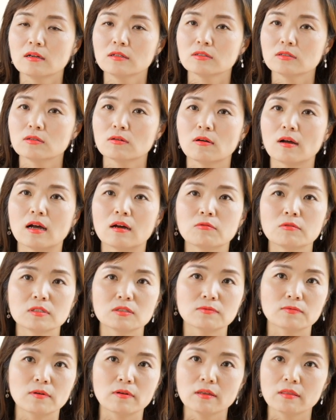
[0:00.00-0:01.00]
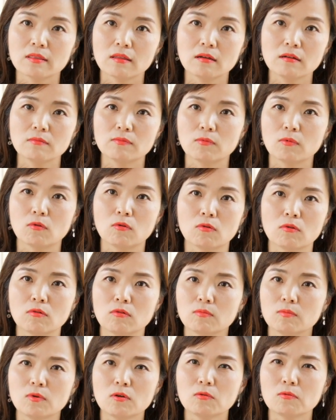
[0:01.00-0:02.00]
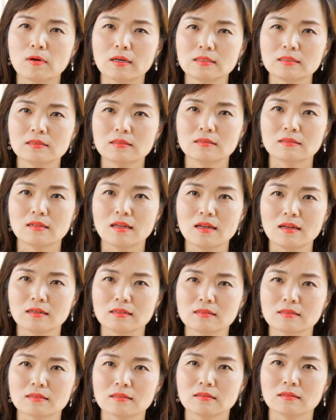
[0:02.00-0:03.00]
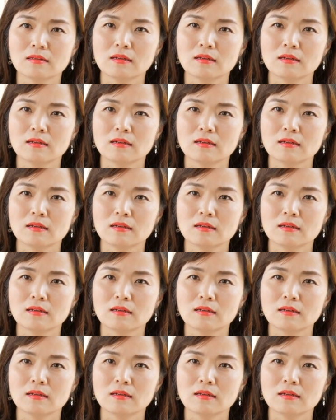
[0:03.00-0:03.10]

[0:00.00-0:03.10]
So I was very thankful. But what's next?